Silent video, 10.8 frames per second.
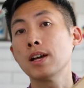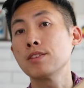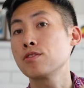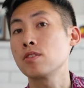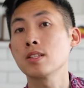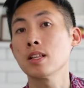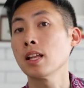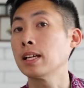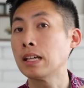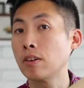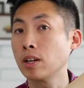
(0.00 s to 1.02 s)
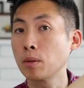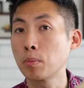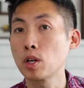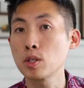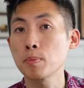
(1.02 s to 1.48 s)
Esther doesn't like carrying a
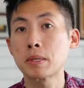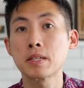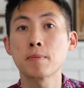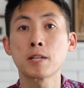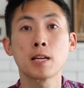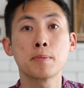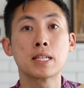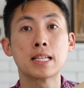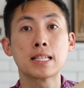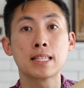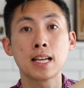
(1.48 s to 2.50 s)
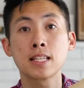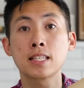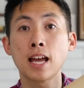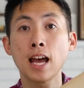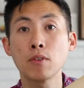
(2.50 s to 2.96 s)
purse, but sometimes it is nice
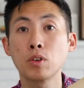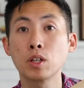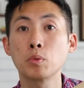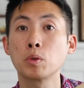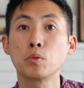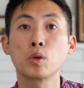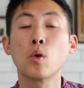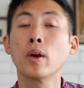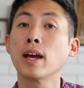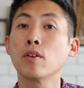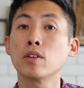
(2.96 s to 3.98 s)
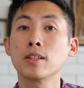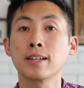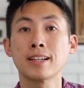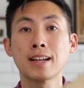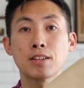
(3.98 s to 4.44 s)
to have one when we're going out to
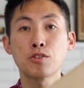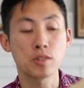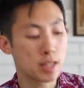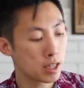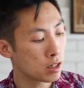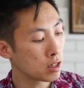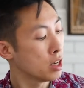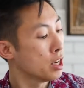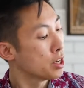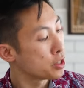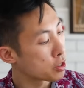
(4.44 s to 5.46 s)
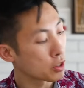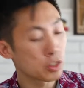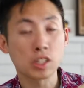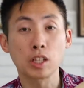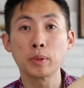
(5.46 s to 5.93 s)
like a nicer dinner. Just
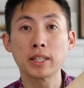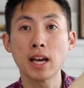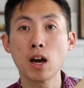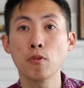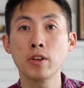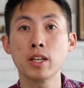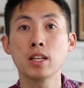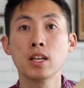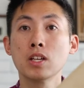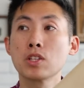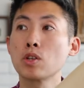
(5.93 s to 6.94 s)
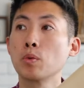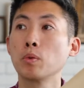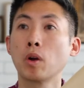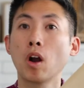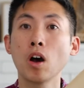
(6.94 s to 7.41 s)
looks good with the outfit. So
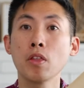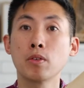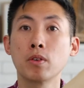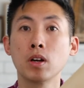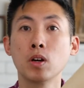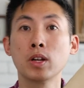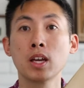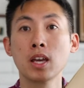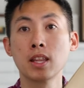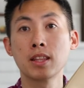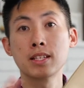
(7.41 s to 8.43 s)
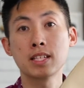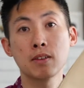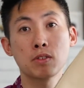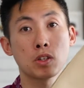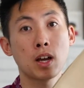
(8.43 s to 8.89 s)
when we're on the road, this
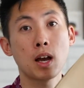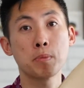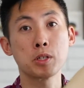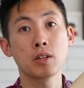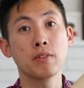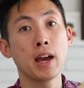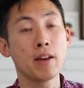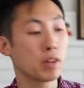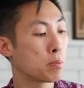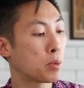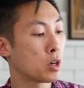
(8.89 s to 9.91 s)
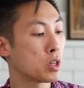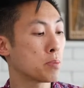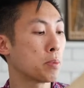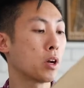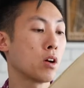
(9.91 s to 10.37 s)
gives her the option of having a
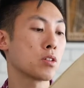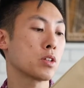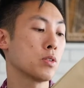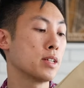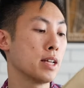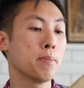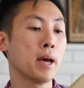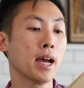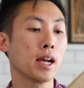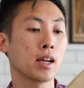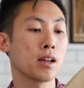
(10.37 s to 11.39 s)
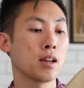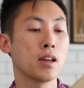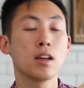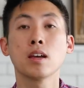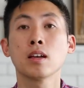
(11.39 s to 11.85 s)
purse, but also a day pack.
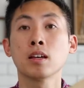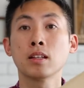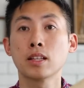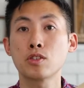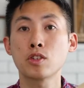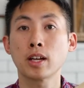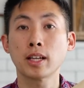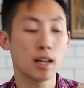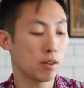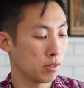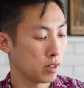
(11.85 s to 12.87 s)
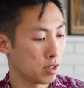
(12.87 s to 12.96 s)
Let's check it out.